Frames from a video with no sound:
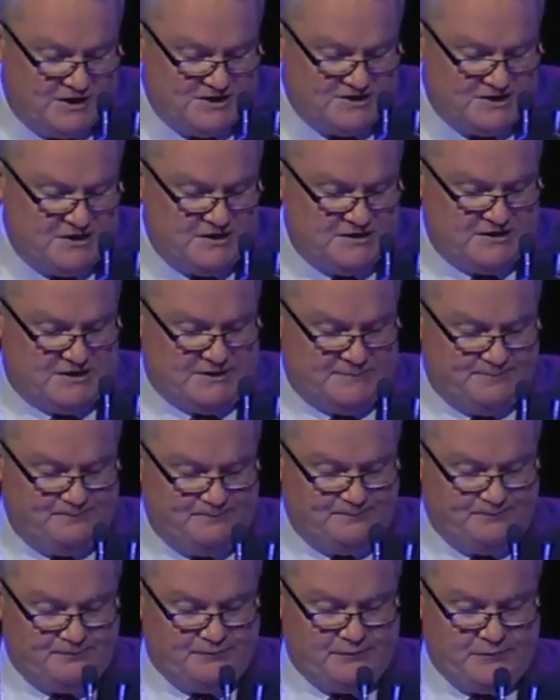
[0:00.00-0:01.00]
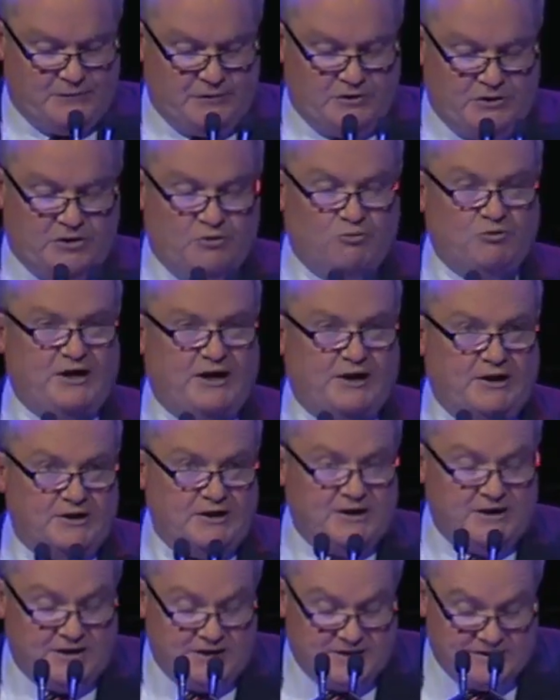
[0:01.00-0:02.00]
Managing the balancing act against
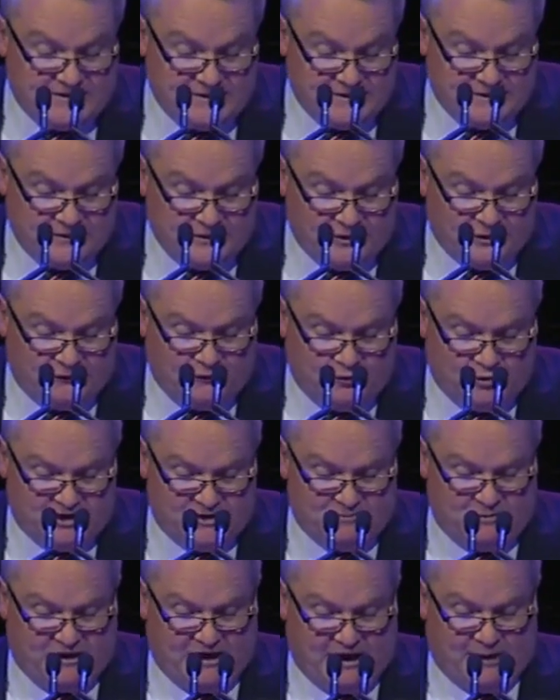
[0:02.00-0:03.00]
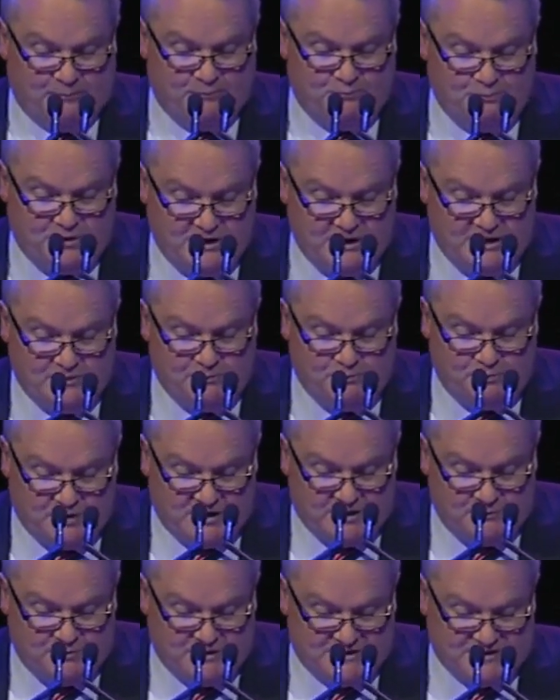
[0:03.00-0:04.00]
hope and expectation and
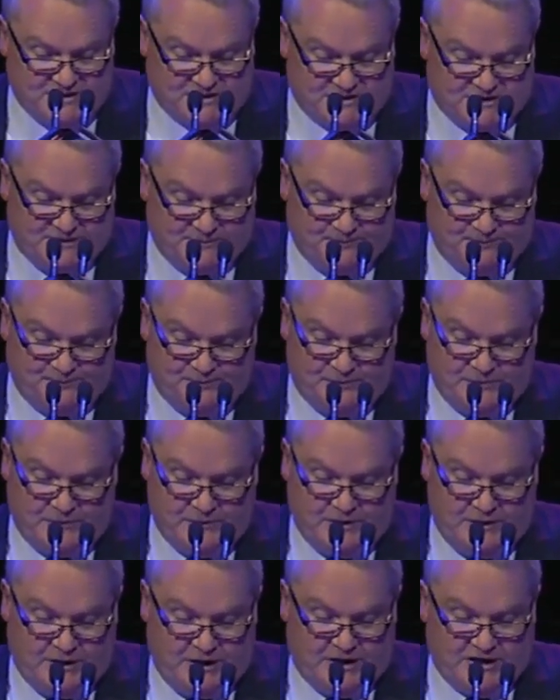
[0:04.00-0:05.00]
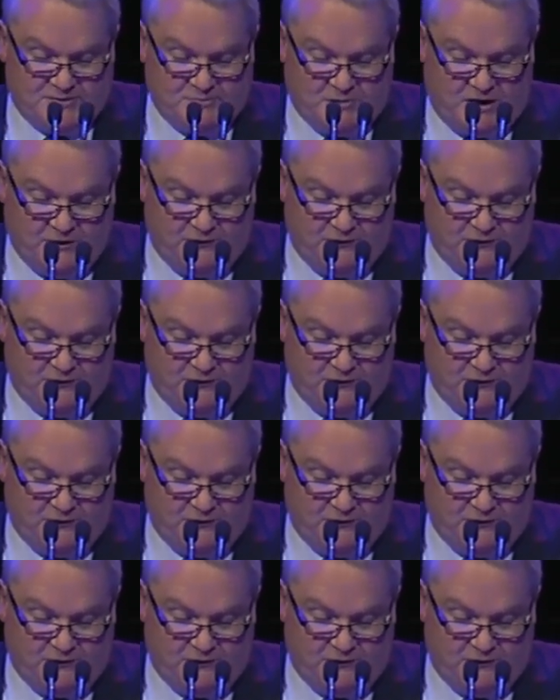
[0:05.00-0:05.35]
reality is not always easy.